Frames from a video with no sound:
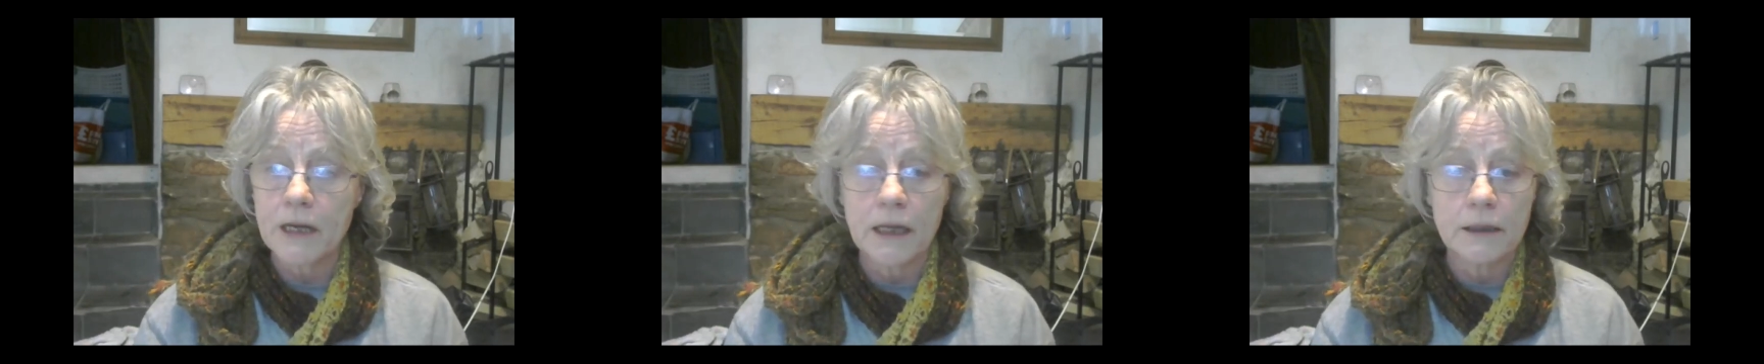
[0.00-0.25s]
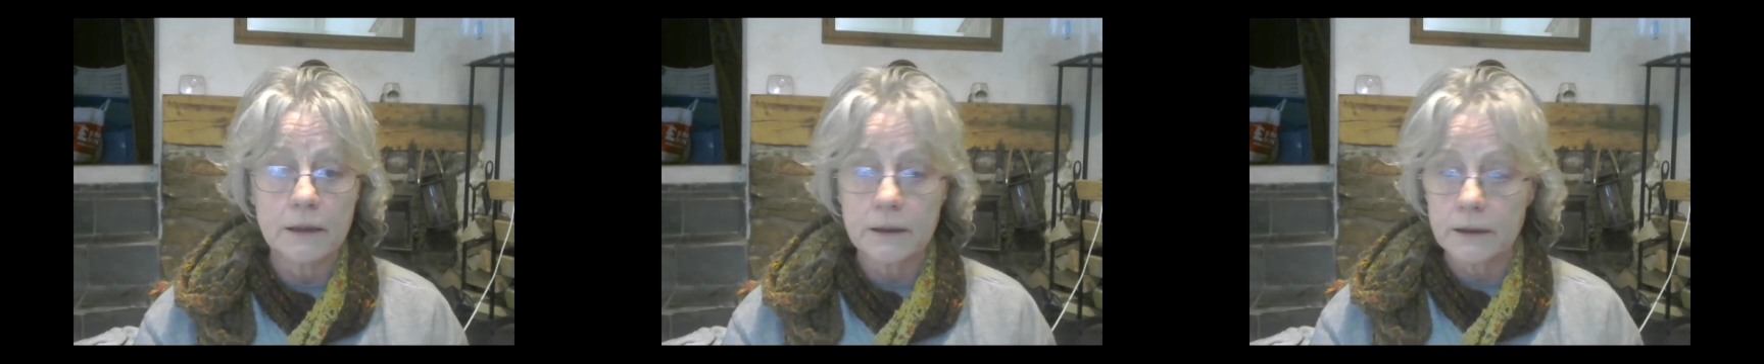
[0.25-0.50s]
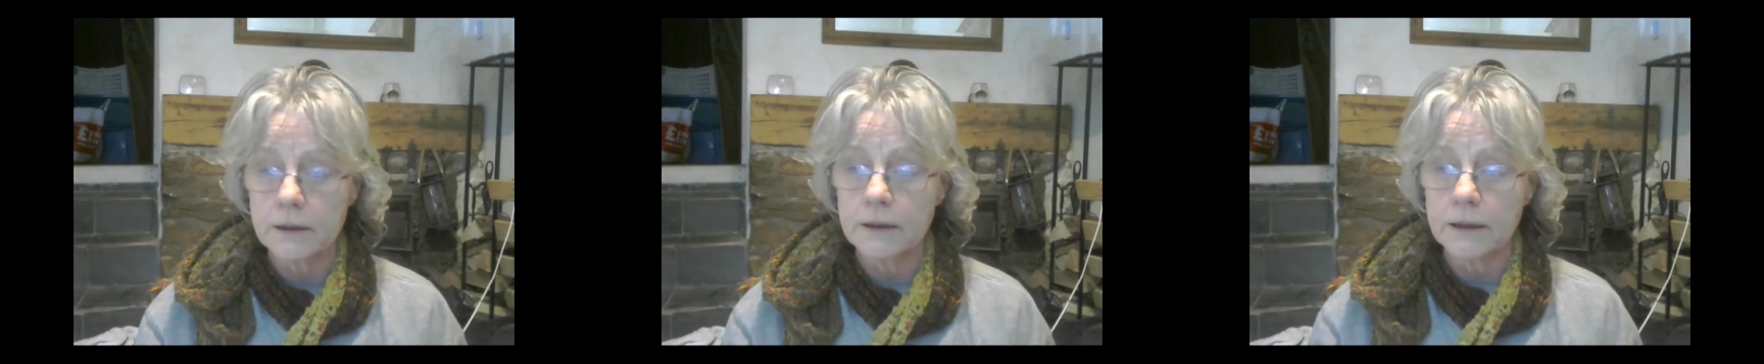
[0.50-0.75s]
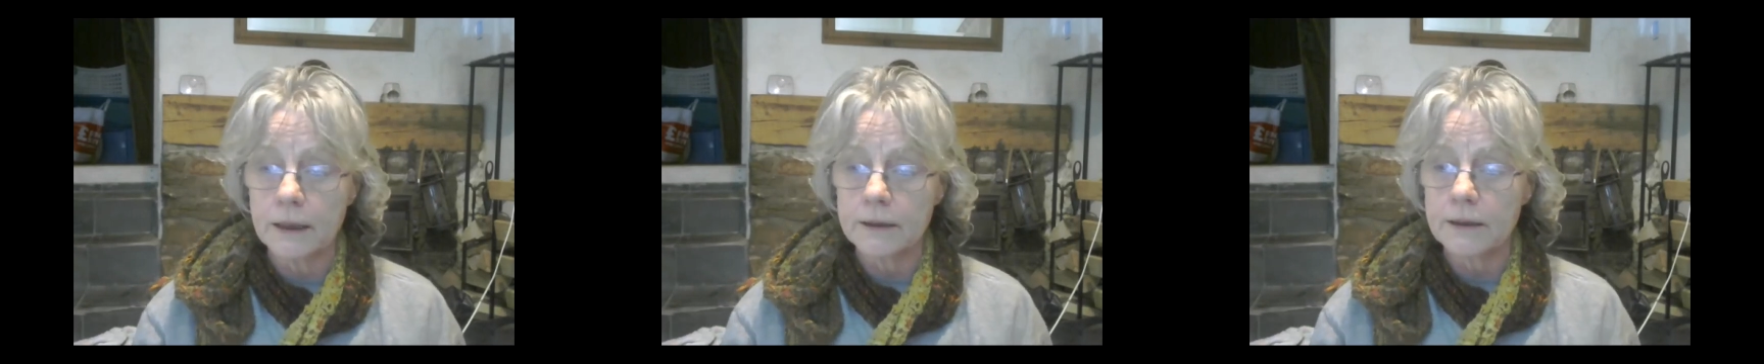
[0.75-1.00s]
And,
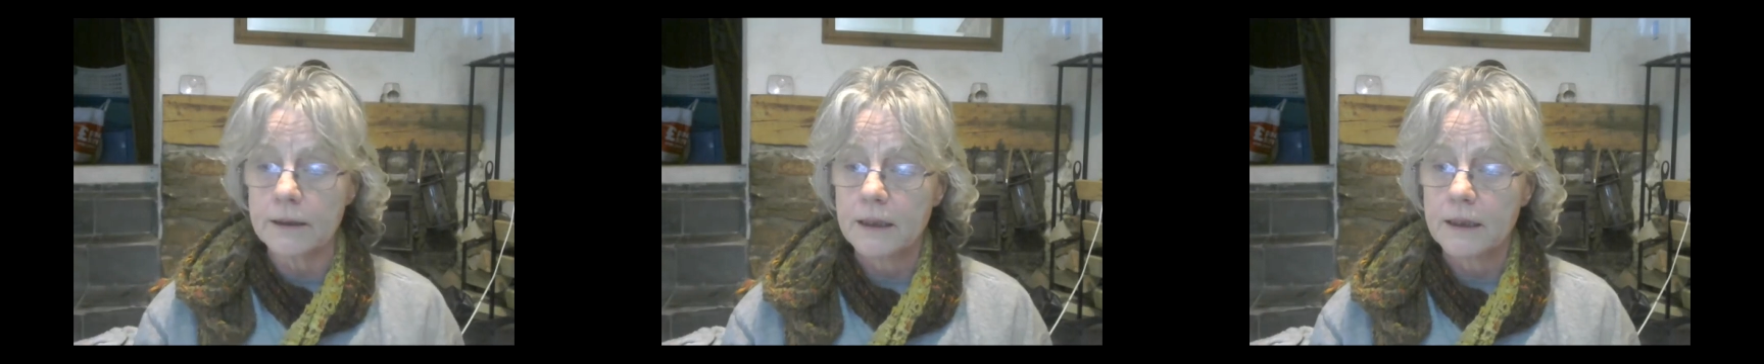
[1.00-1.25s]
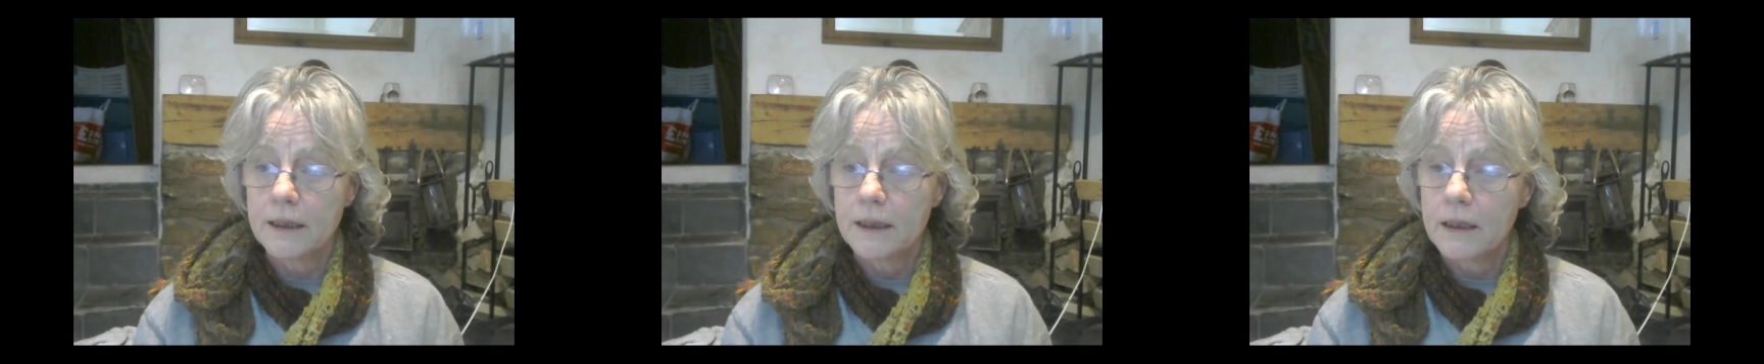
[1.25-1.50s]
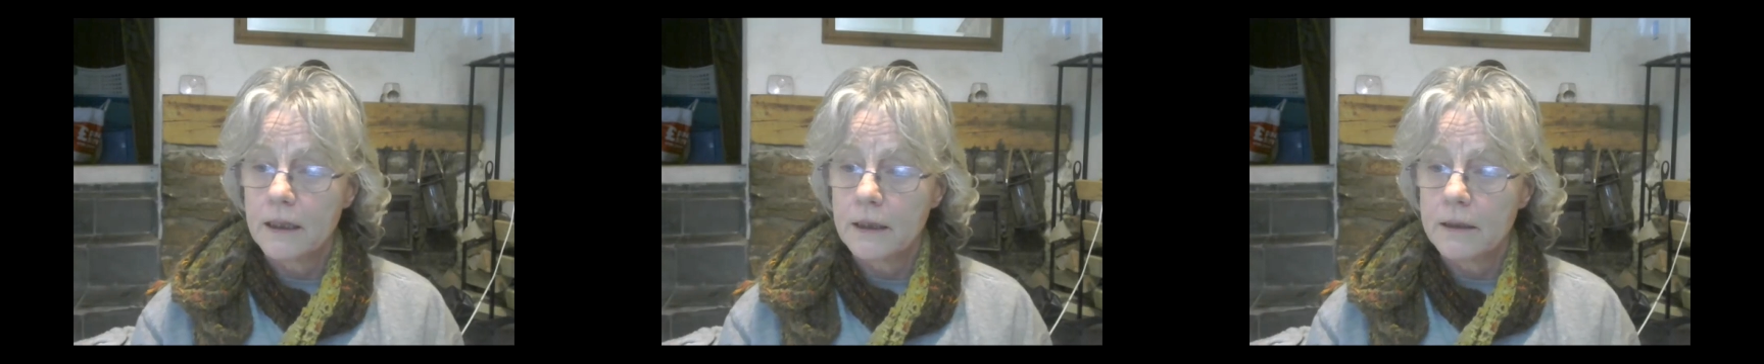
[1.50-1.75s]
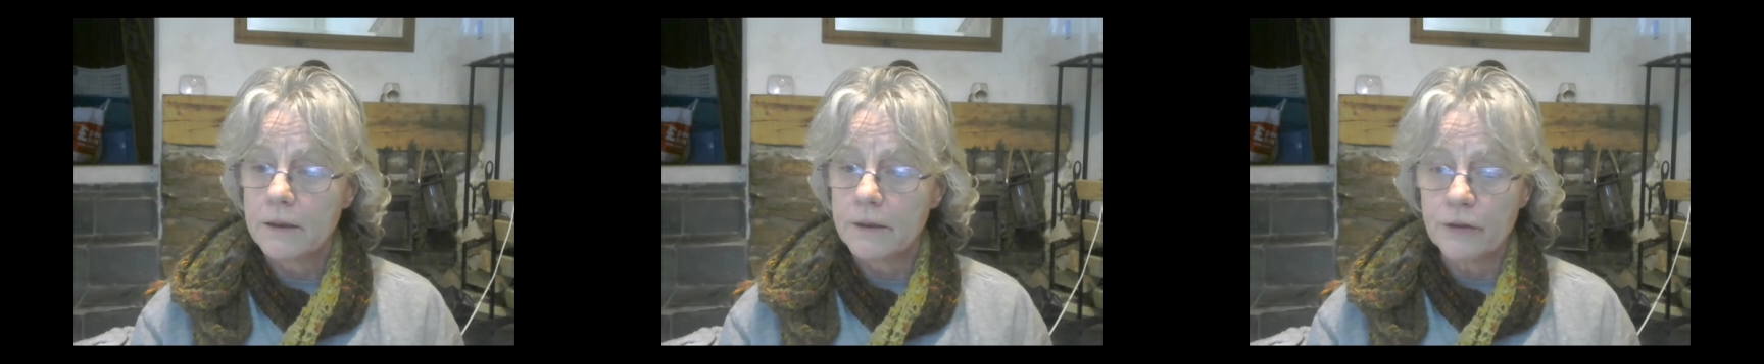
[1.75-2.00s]
you know,
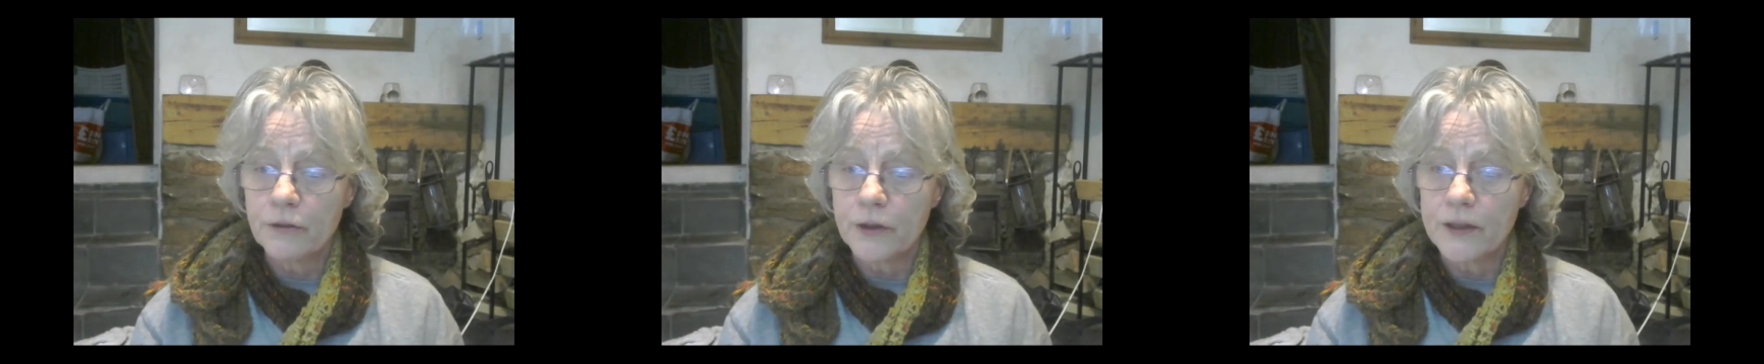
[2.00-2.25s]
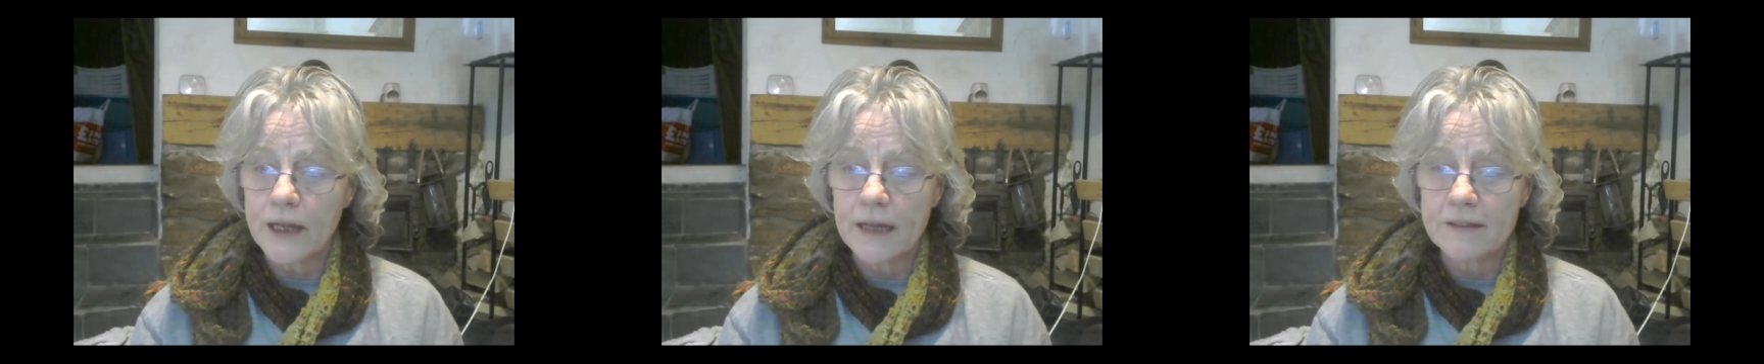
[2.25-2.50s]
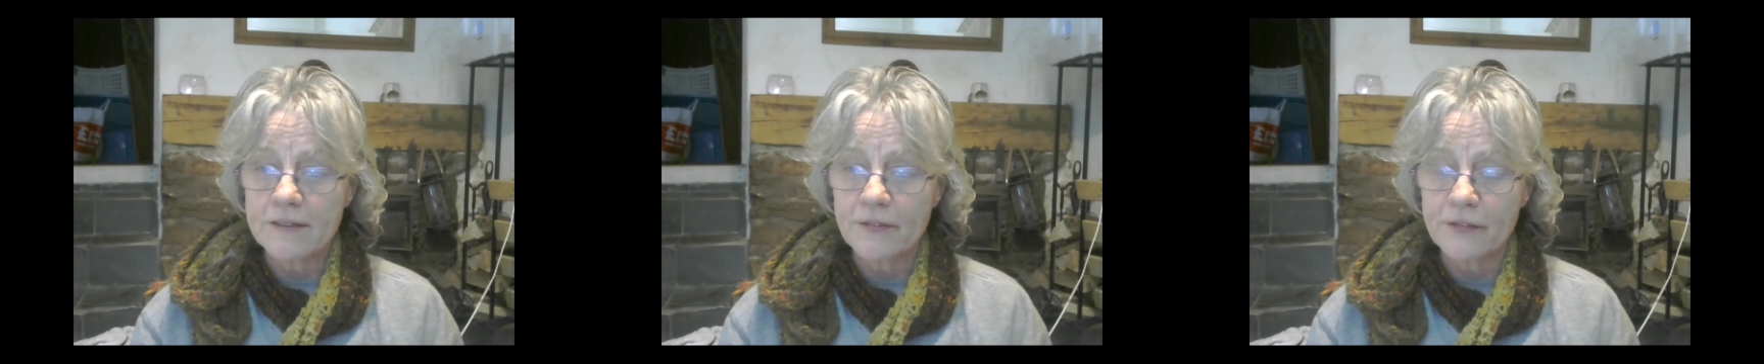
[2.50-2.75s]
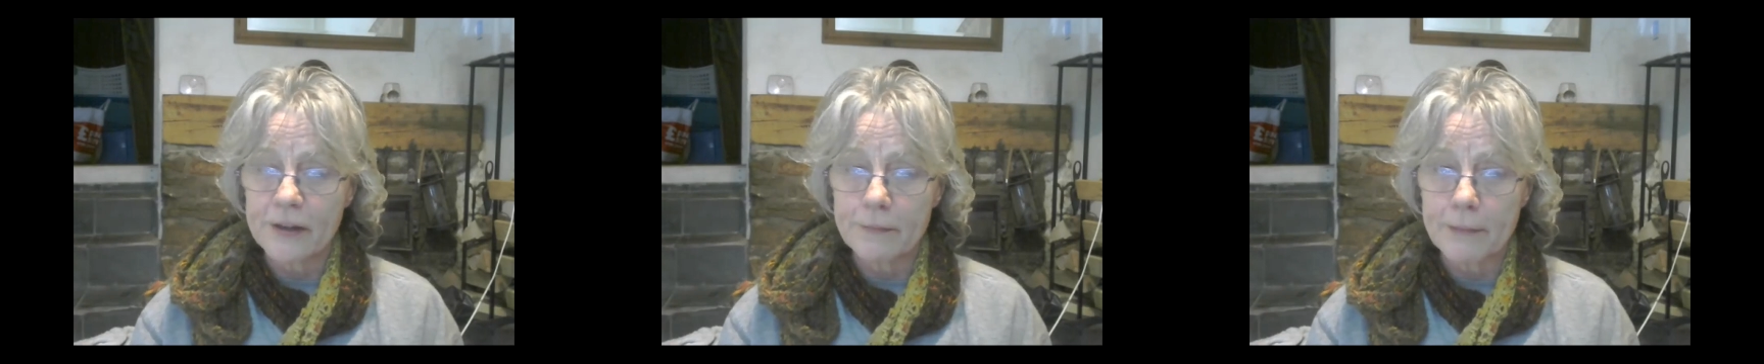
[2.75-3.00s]
you can do that as a
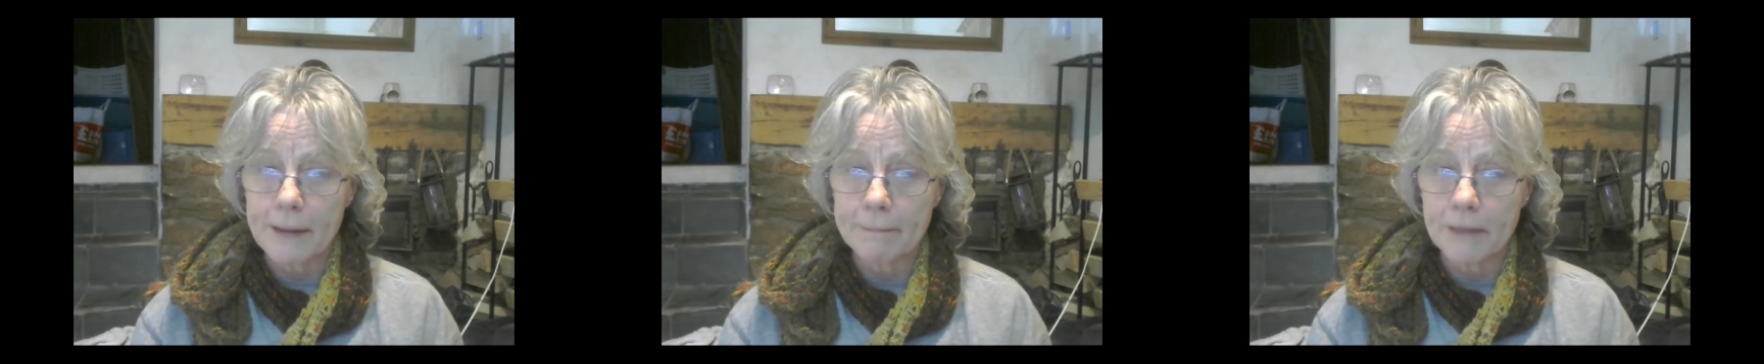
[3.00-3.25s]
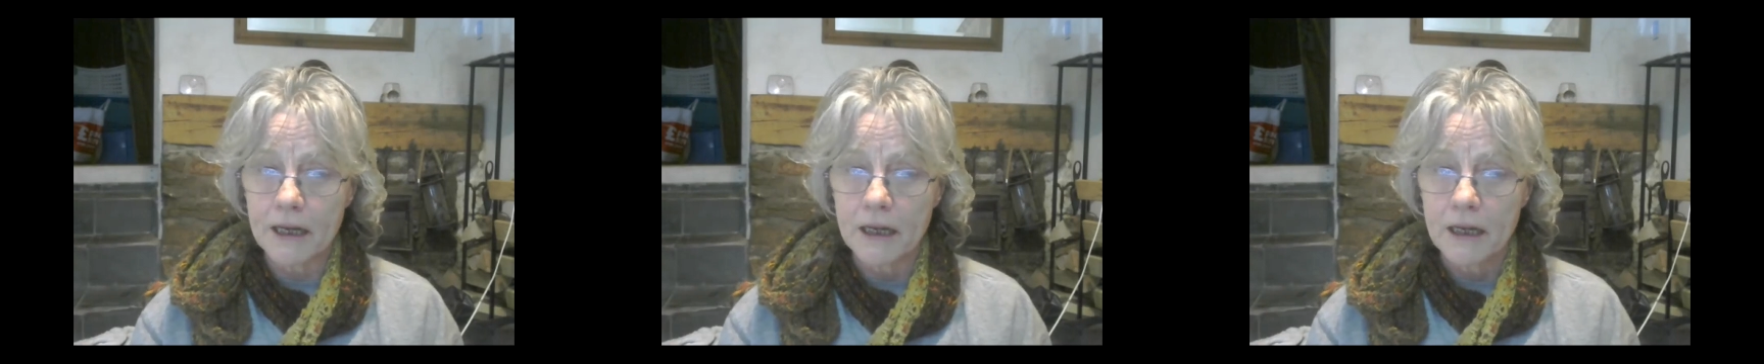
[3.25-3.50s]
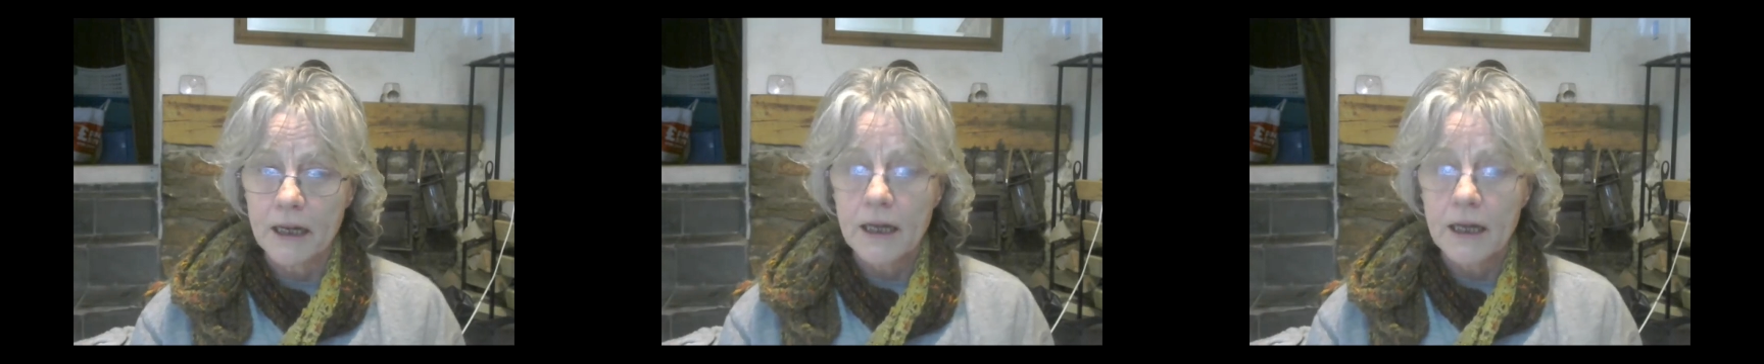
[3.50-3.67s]
free member.